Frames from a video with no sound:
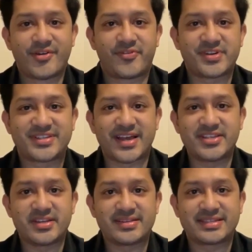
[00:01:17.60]
For
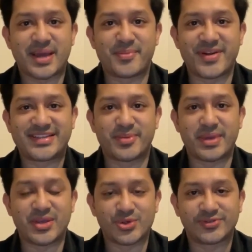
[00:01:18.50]
such summaries to
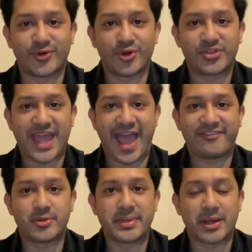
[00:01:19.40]
be useful, they
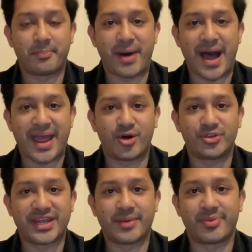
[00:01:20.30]
have to be
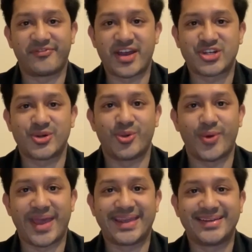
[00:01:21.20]
compiled in a professional
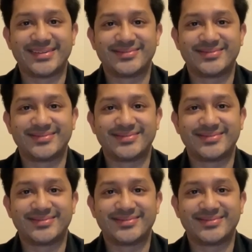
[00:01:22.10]
way.